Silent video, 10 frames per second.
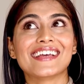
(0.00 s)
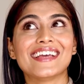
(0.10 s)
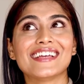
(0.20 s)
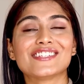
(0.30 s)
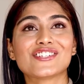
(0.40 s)

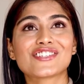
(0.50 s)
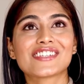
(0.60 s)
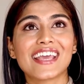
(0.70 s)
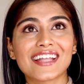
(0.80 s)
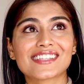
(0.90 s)
it just
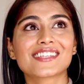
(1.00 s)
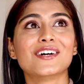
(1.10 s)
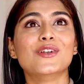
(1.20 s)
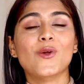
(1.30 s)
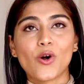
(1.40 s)
gets a
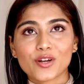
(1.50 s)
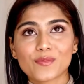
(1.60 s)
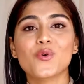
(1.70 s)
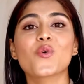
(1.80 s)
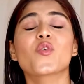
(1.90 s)
lot
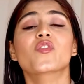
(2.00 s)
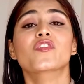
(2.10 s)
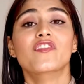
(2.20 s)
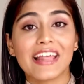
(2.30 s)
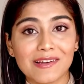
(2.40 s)
more
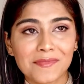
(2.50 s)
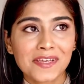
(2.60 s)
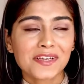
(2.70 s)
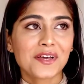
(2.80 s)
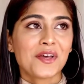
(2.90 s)

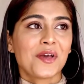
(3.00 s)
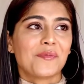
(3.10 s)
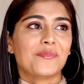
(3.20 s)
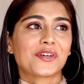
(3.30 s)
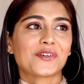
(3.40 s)
overwhelming,
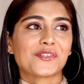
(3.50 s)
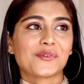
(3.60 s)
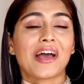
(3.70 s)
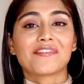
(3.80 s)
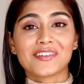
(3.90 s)
because you
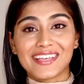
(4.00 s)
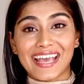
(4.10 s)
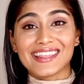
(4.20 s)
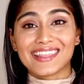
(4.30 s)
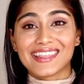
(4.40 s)
have to
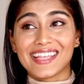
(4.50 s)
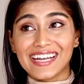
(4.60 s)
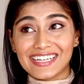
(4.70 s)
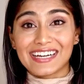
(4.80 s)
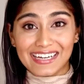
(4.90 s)
get
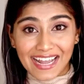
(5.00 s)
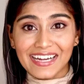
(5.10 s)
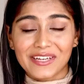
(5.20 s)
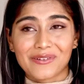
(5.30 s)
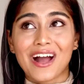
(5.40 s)
it
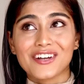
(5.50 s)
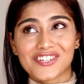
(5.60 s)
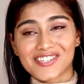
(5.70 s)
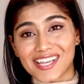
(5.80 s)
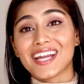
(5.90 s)
right. You can't
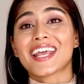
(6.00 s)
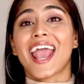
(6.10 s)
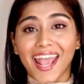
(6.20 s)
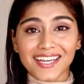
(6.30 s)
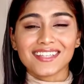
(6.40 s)
just get
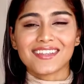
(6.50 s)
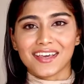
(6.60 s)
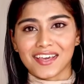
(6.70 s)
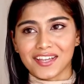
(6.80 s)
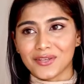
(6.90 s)

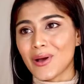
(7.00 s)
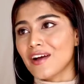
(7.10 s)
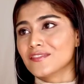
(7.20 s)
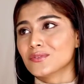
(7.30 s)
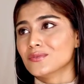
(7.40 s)
anything, and you
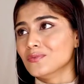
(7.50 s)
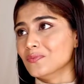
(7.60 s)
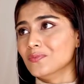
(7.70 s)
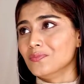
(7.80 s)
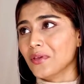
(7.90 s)
have to,
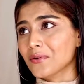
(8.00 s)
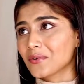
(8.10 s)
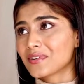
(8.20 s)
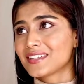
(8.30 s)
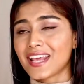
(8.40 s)
you
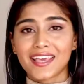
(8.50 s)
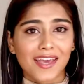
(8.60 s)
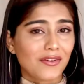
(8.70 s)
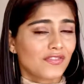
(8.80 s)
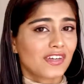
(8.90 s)
know, take
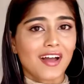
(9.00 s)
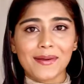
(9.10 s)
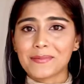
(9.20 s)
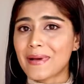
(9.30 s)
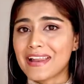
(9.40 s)
care of the
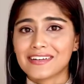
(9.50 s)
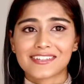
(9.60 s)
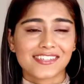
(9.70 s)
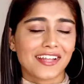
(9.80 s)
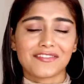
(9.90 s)
color palettes
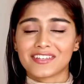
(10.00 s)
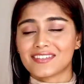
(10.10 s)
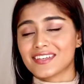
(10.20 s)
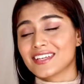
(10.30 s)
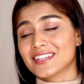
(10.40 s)
and
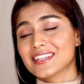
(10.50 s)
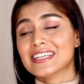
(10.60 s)
everything. And